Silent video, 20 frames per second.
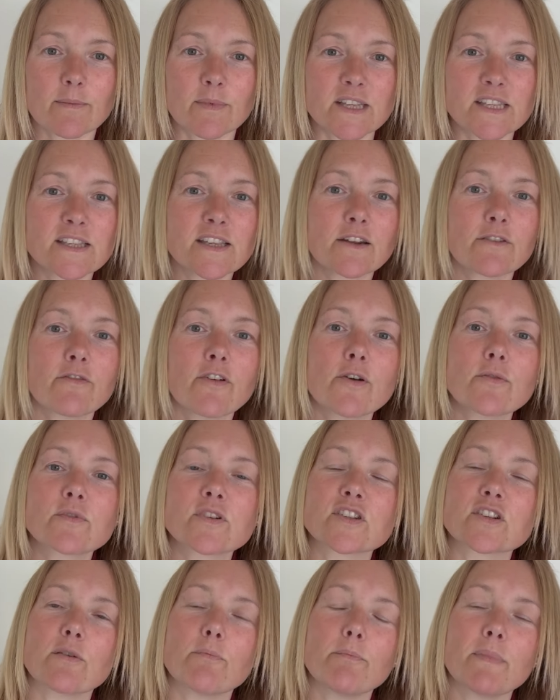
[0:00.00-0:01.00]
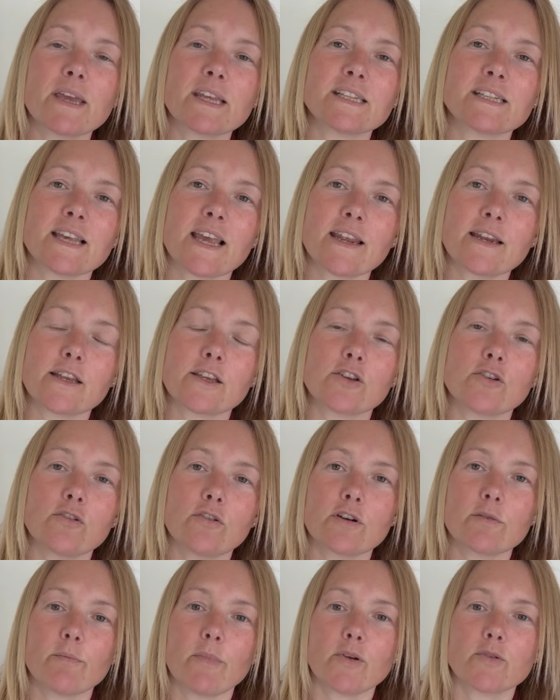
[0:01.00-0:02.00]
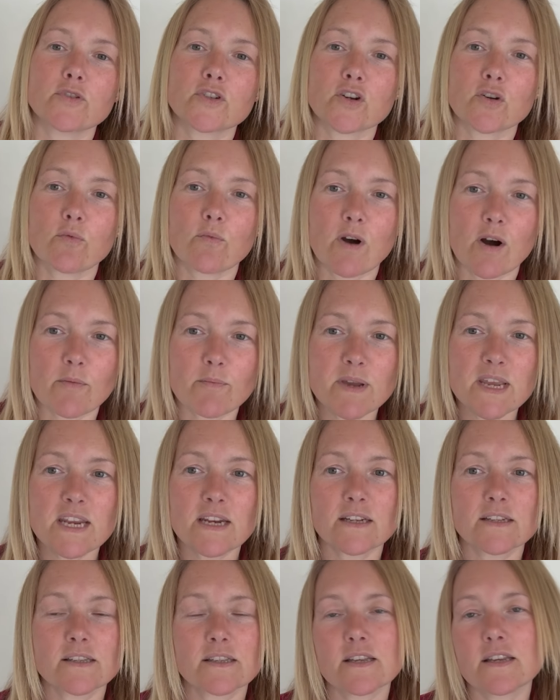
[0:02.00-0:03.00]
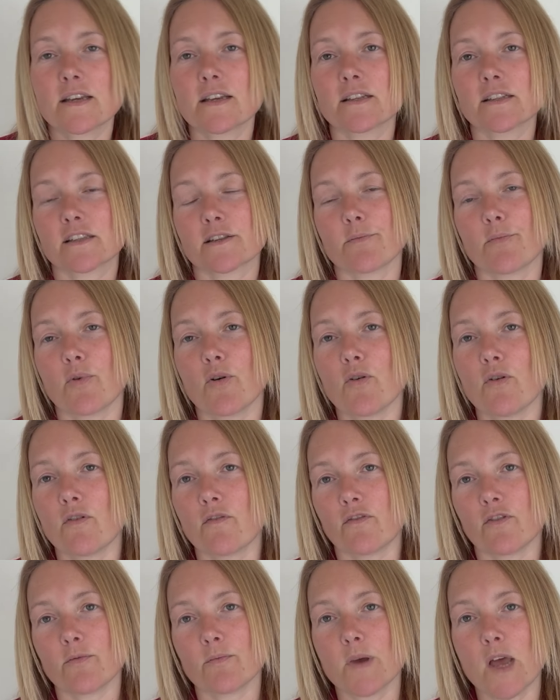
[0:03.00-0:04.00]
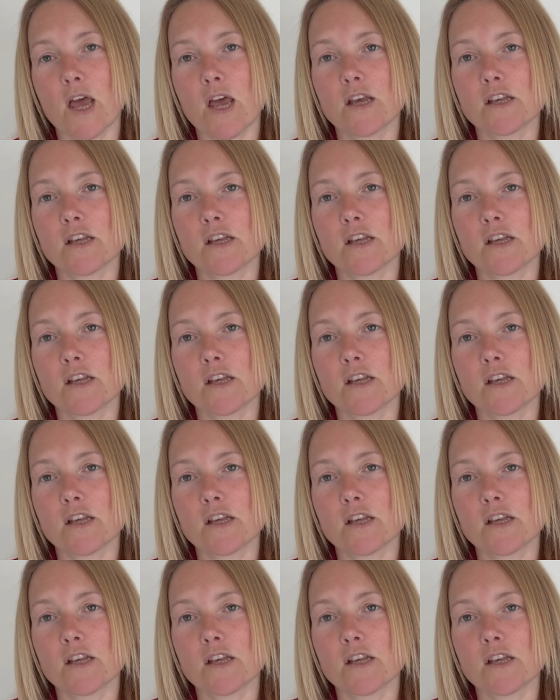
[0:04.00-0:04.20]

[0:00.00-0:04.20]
Instead, focus on maintaining your emotional well-being and seeking support from